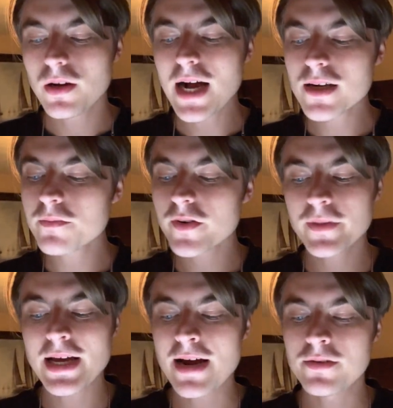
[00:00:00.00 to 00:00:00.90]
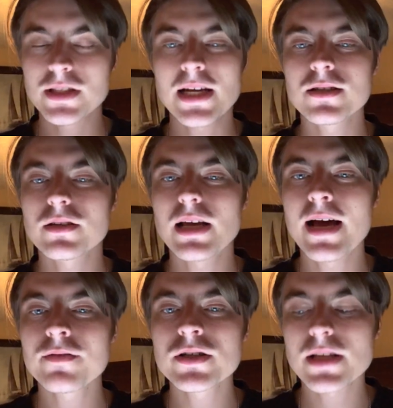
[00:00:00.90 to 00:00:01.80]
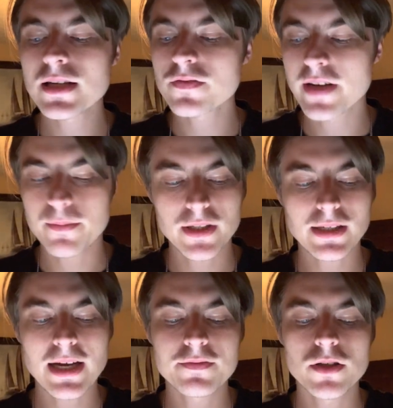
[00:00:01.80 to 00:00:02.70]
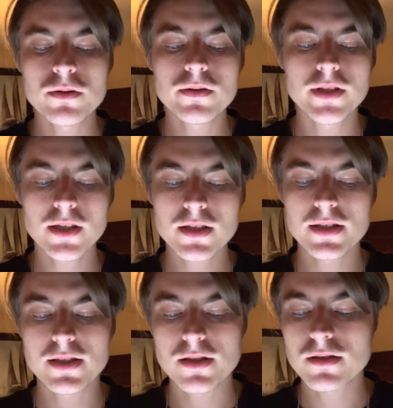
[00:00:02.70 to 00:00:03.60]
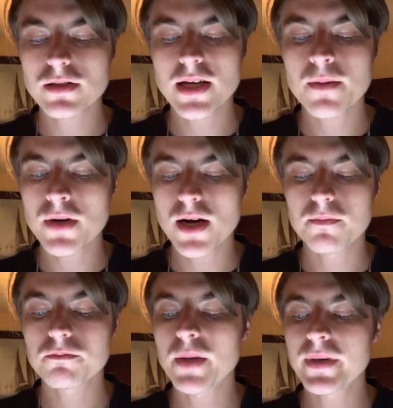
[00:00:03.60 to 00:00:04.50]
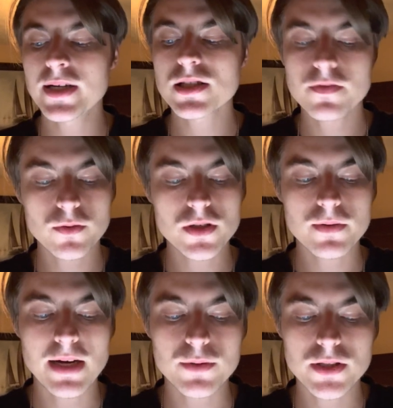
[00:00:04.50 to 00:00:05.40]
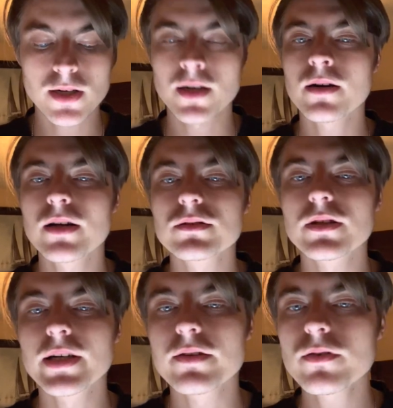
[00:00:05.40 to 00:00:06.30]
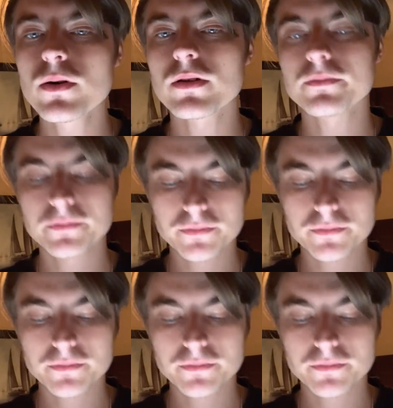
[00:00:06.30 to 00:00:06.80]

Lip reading: I come from an average sized family. I have 2 younger sisters and a mom. My parents divorced when I was younger, around 3 to 4.